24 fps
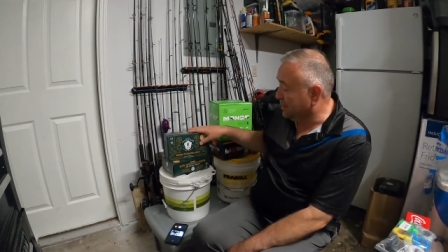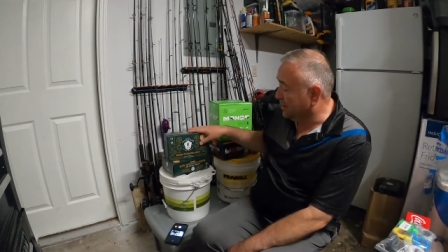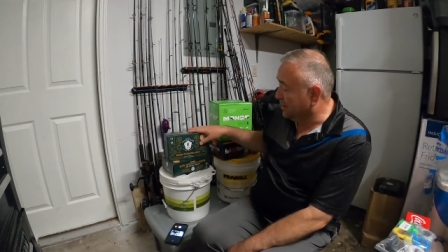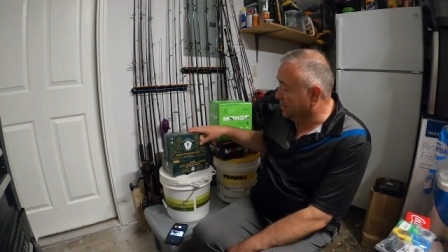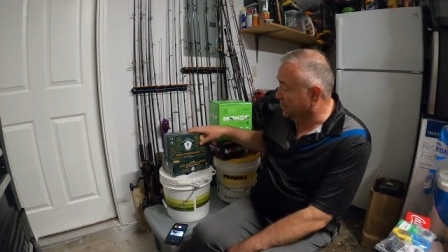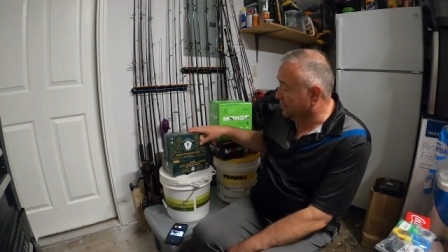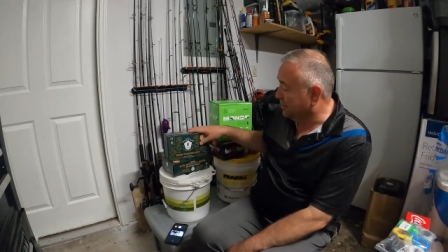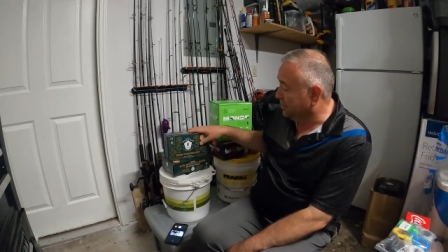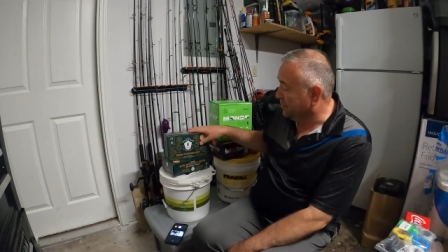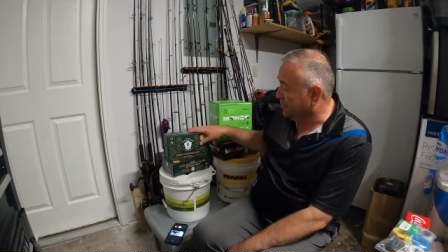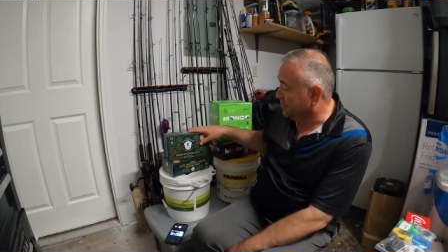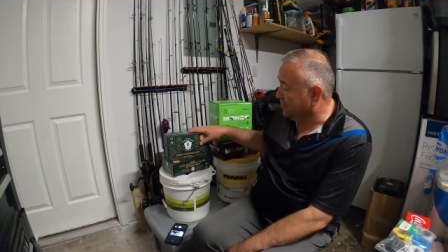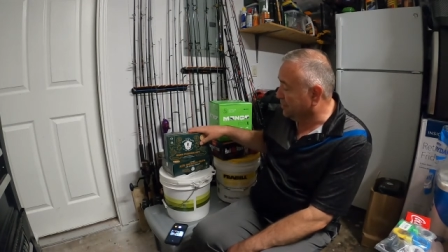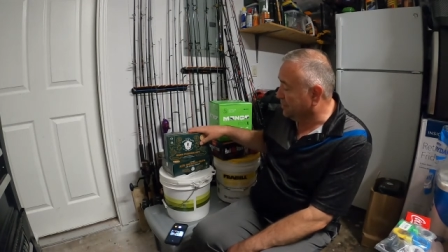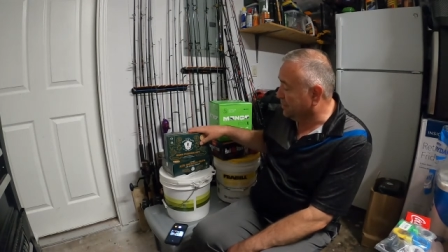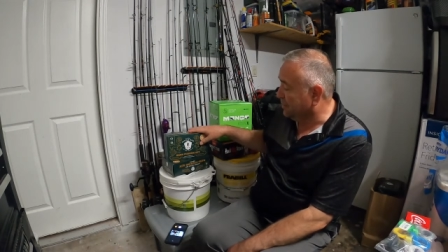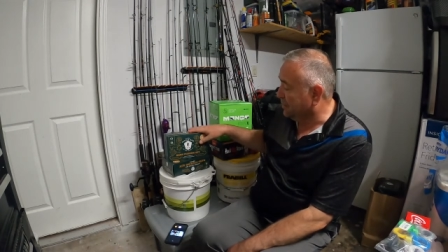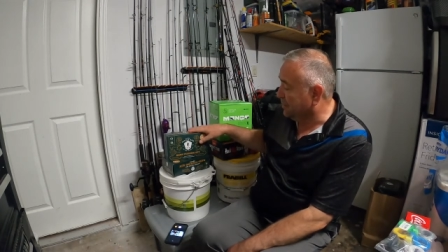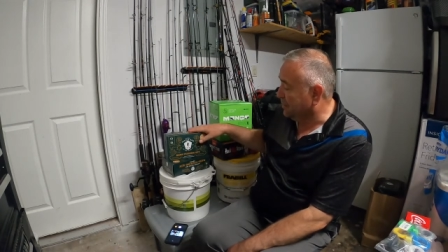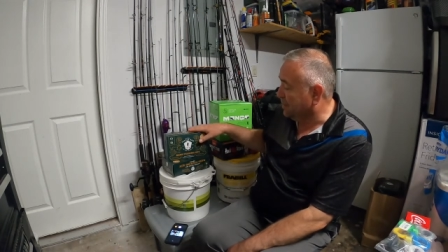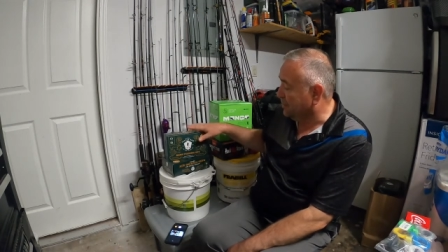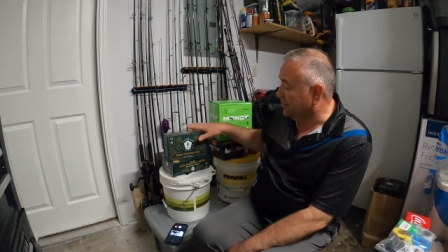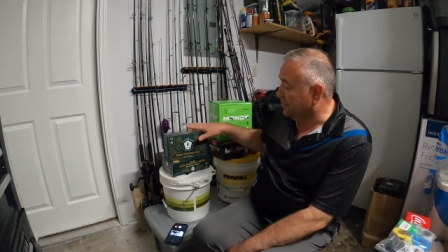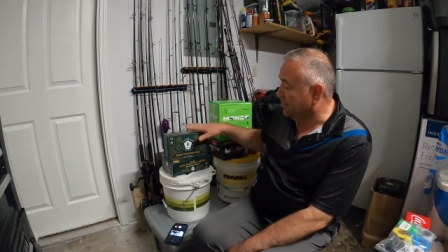here.
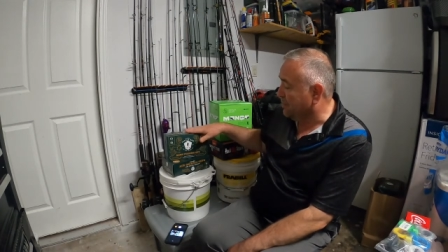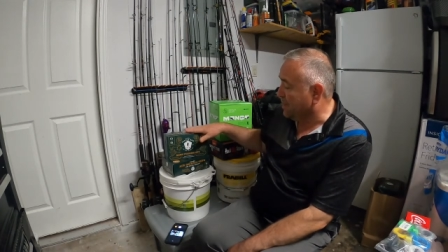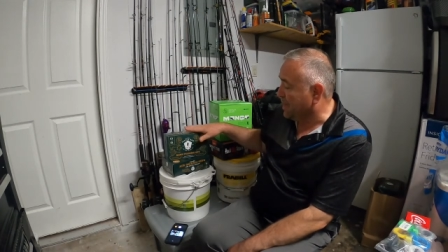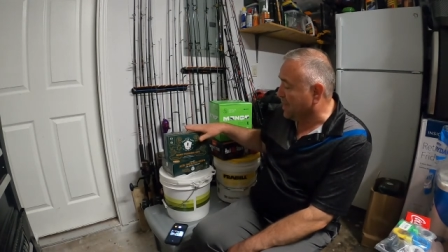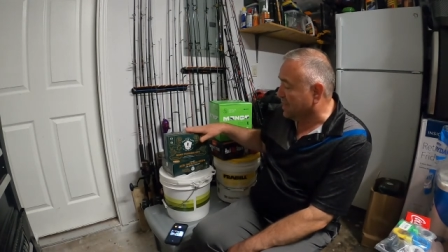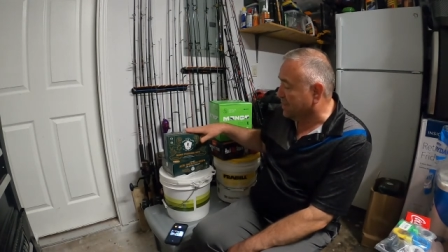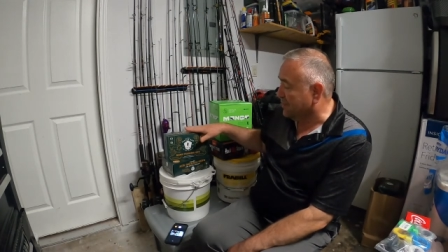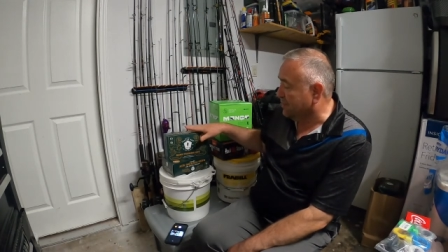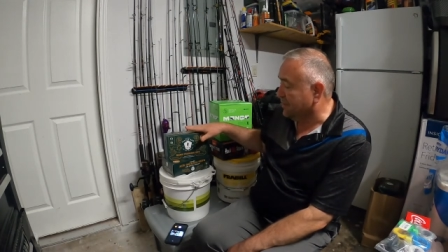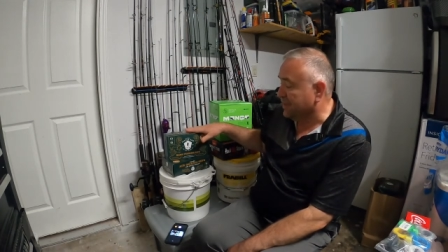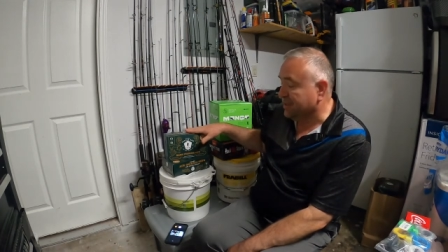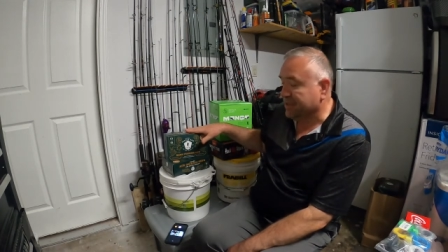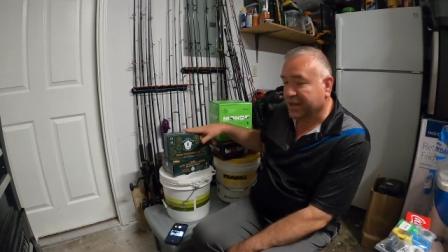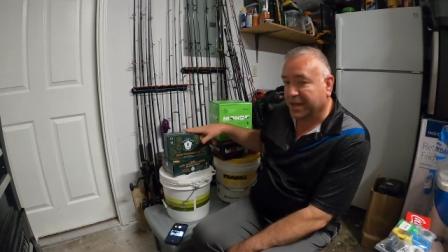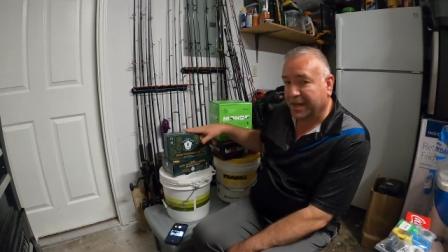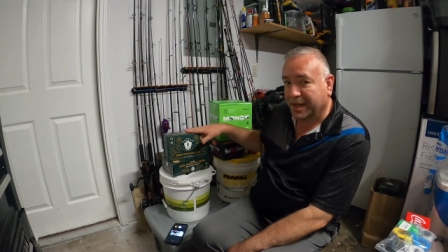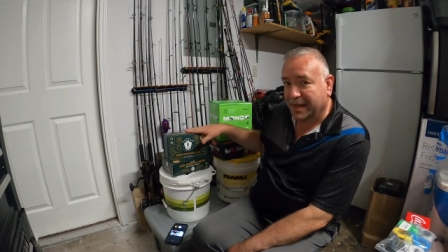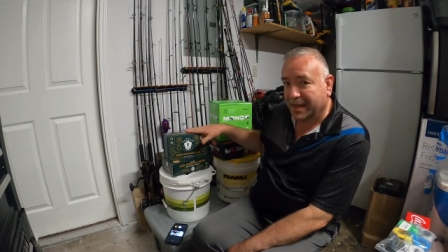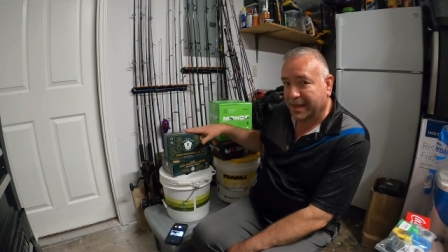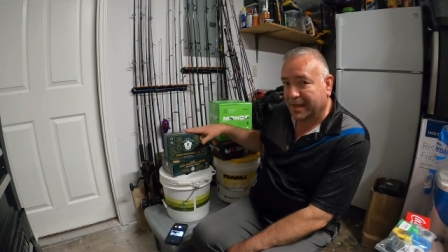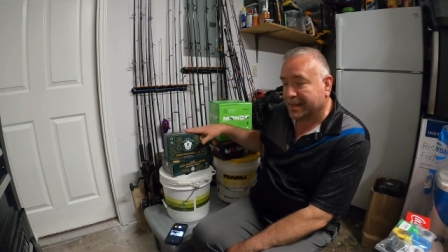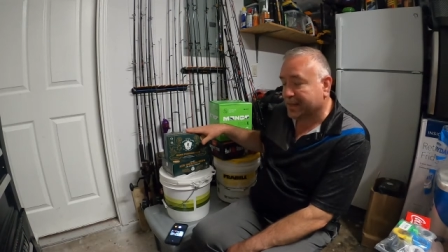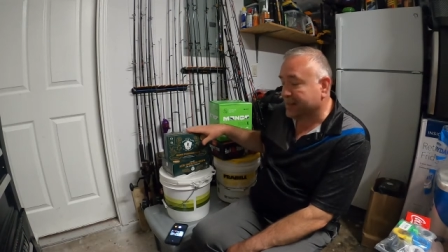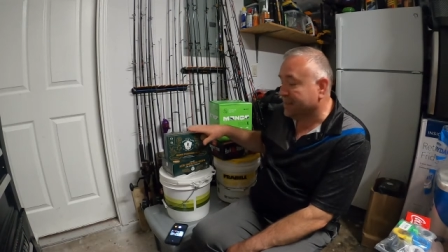These are the bass fishing
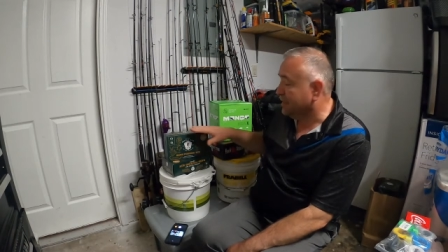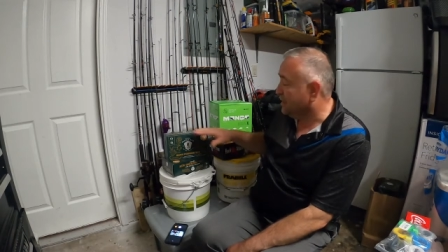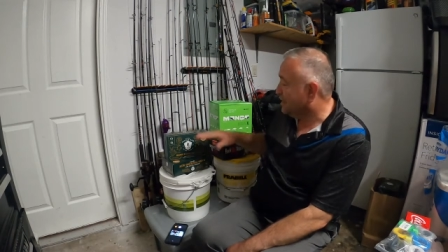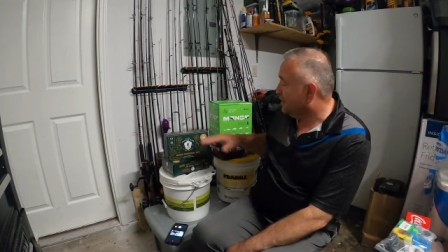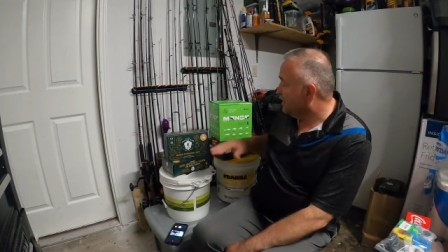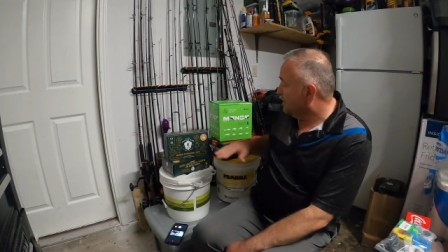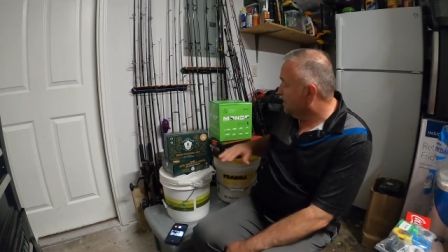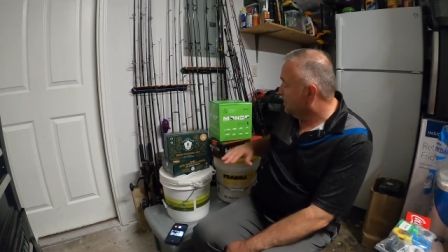kits.